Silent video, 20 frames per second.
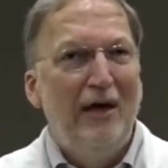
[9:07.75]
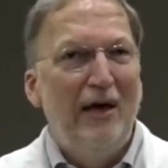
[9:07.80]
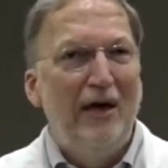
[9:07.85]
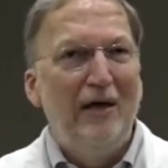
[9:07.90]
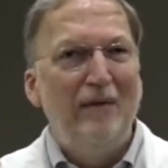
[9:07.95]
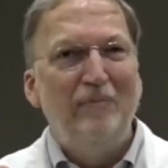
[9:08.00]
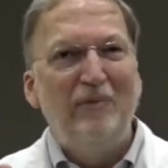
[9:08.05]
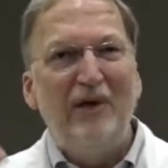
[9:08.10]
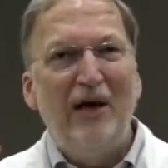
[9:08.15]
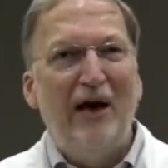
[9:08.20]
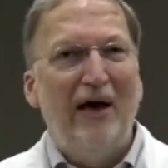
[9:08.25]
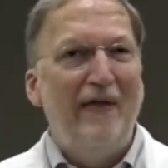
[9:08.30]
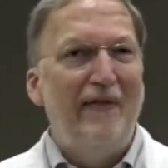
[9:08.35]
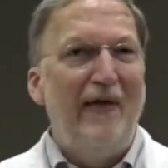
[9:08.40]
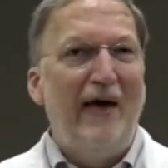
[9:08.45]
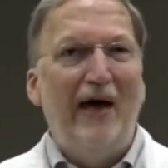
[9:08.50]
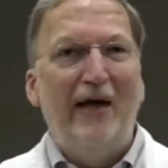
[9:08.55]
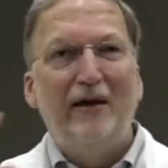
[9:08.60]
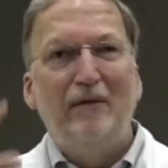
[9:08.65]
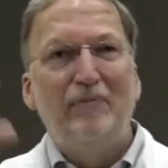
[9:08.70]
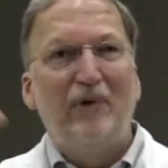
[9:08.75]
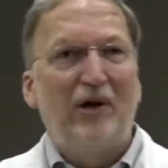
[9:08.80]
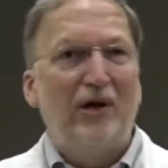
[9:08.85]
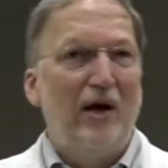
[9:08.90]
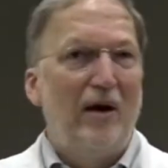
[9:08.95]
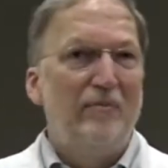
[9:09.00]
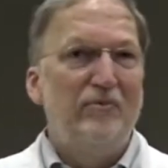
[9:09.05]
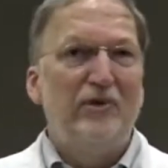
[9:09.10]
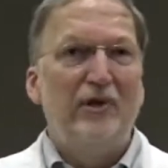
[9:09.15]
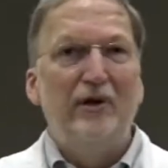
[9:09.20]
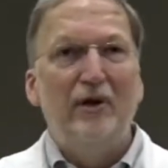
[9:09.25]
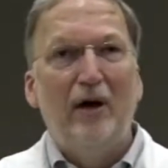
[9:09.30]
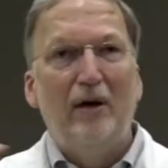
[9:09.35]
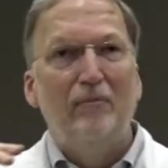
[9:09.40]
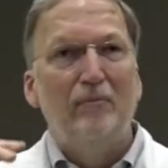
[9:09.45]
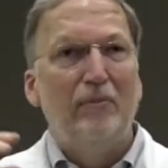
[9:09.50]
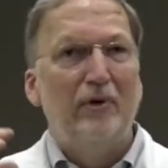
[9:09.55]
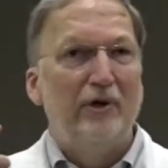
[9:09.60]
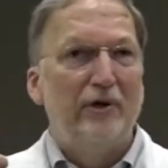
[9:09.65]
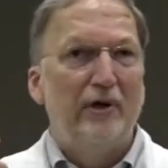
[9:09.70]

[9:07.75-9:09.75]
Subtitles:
And beyond that, it becomes a number.